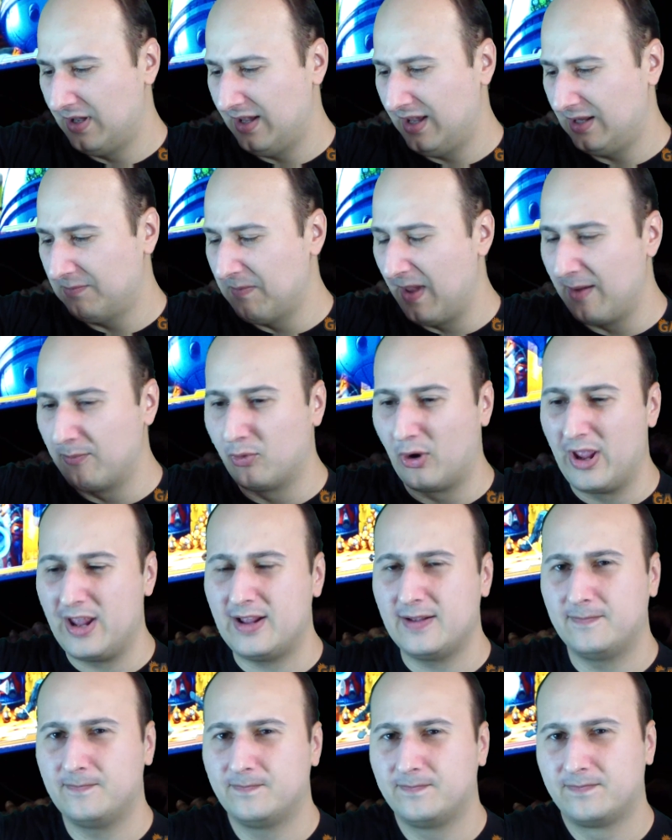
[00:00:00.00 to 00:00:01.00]
it may
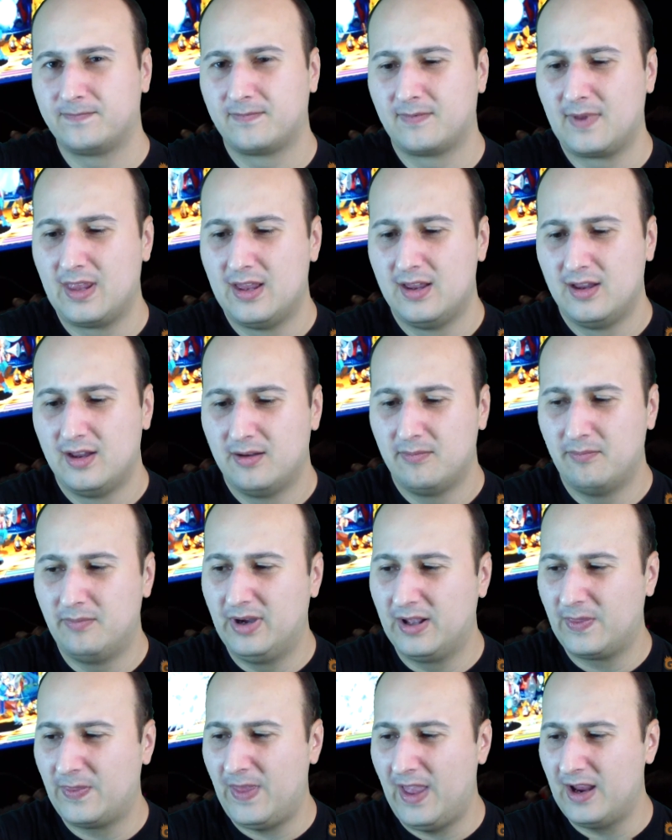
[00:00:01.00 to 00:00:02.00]
break.
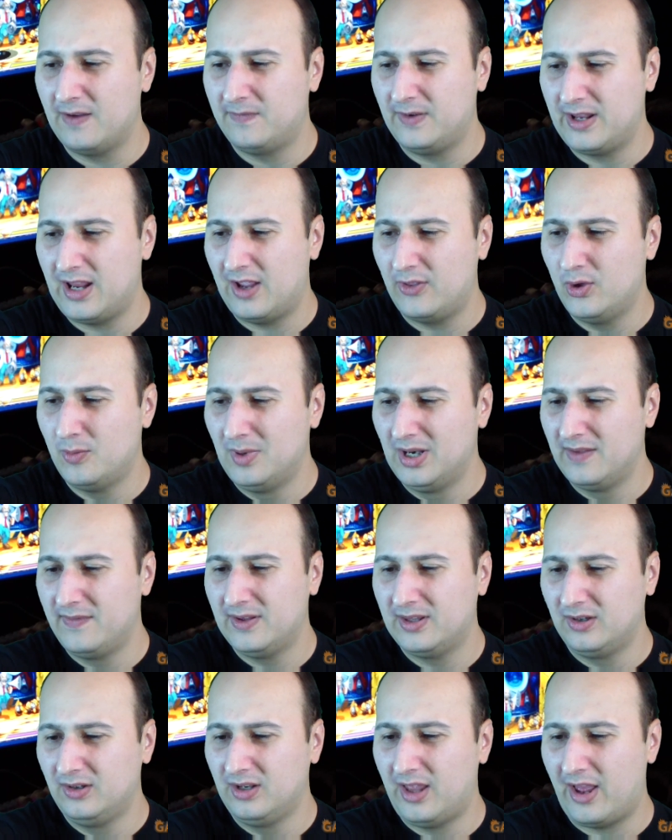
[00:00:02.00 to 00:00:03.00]
But thankfully, I do believe
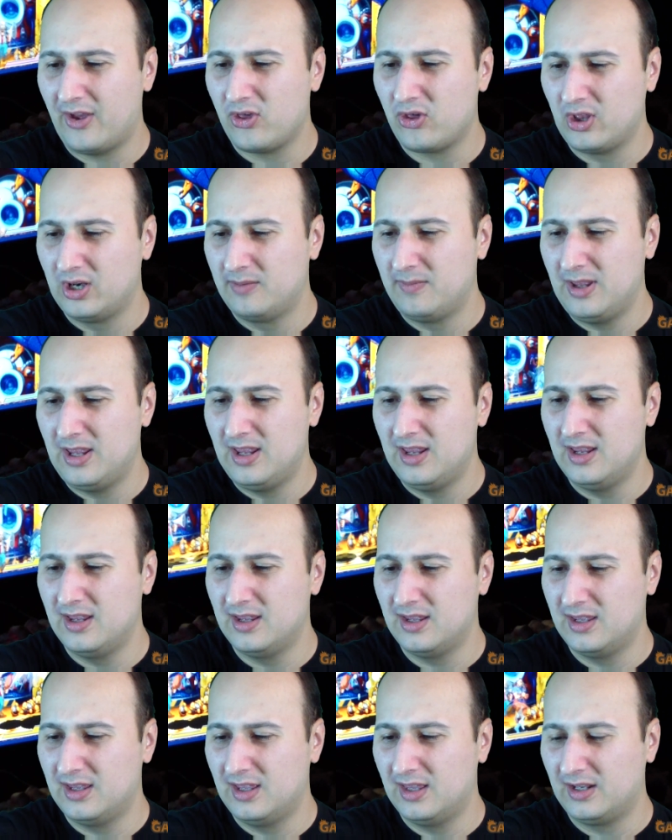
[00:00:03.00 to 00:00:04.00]
it'll actually
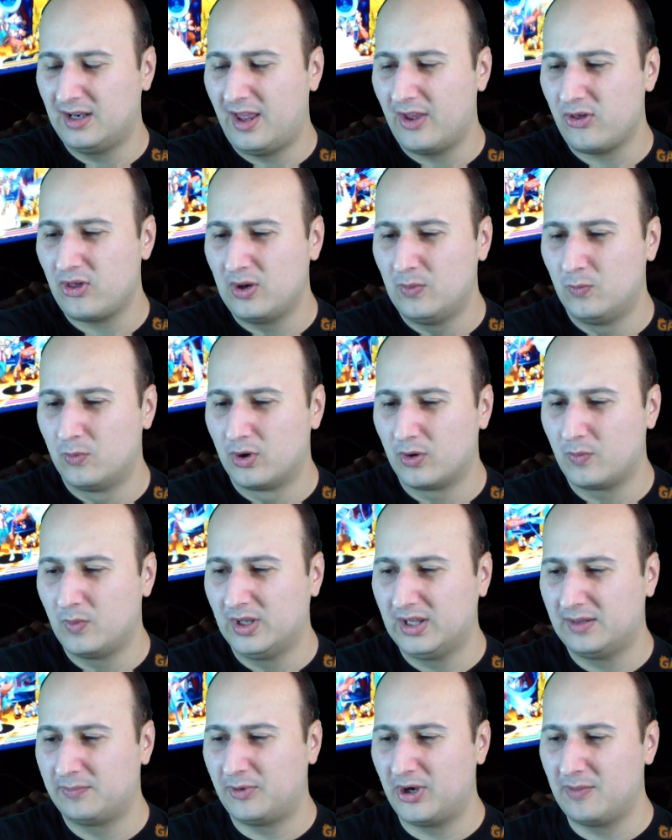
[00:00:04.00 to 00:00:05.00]
work
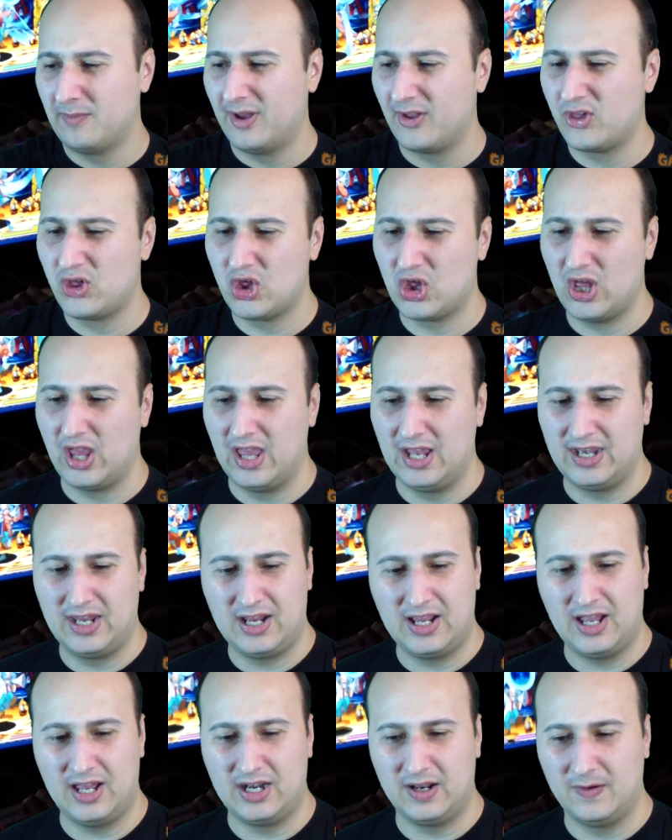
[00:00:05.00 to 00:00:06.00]
with pretty much any
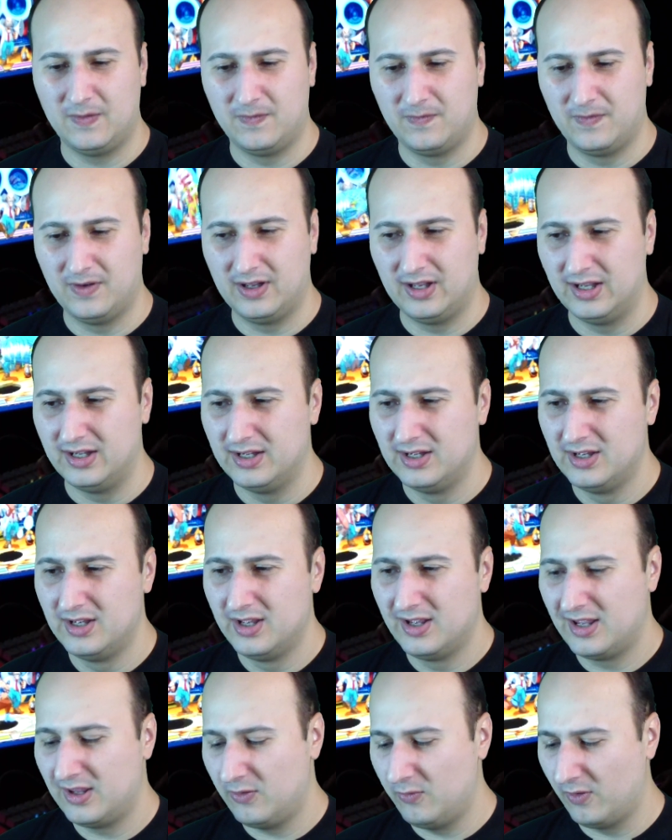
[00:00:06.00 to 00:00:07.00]
kind of
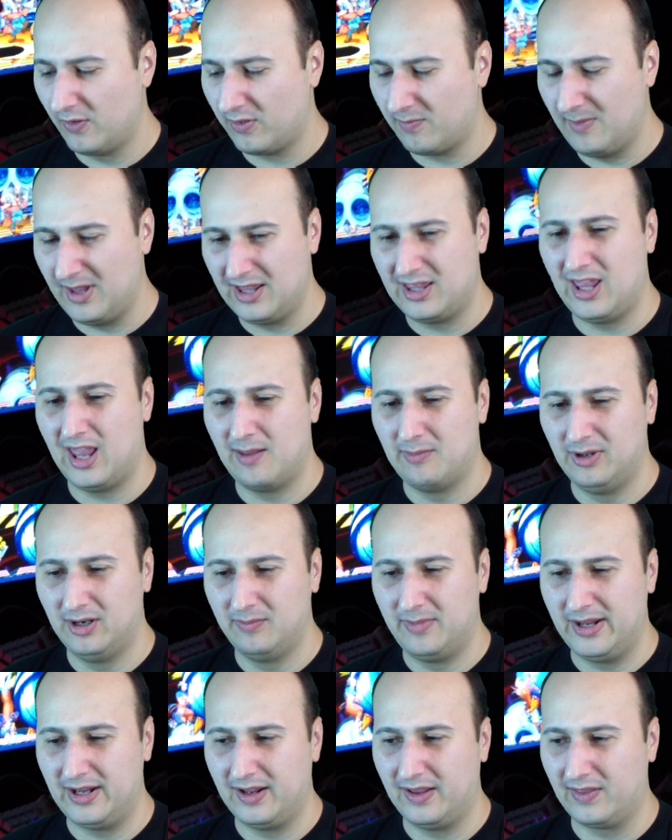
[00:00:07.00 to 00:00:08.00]
USB cable,
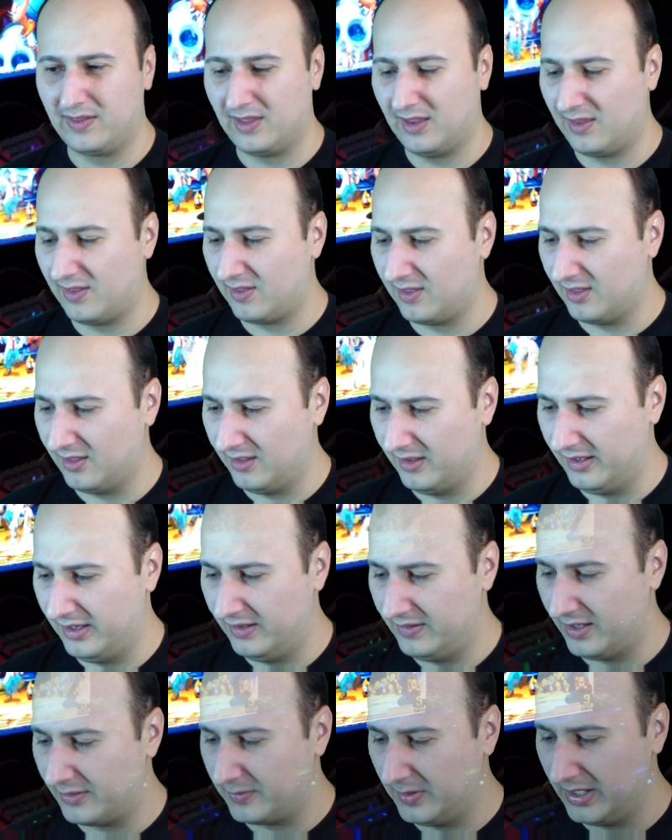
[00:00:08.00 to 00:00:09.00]
because it's
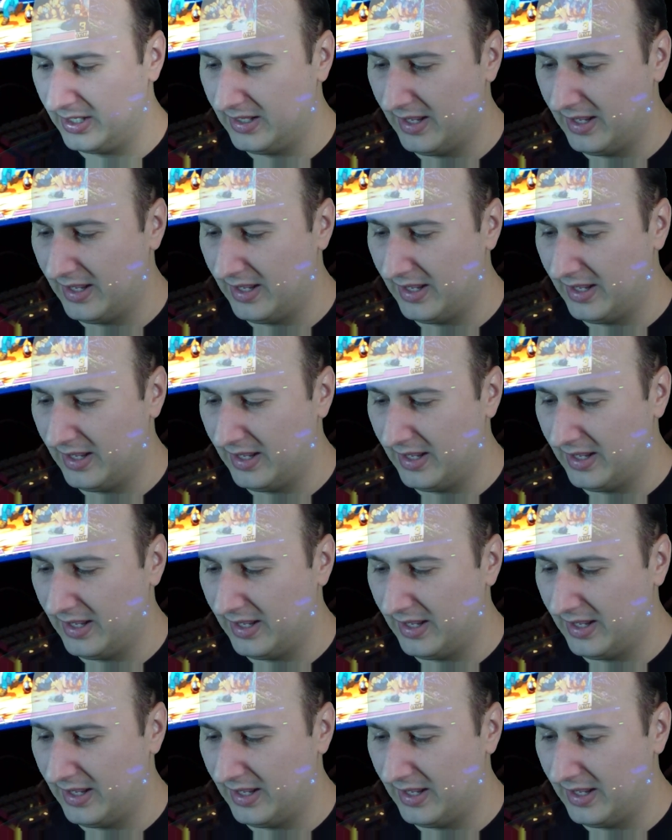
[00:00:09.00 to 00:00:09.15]
not really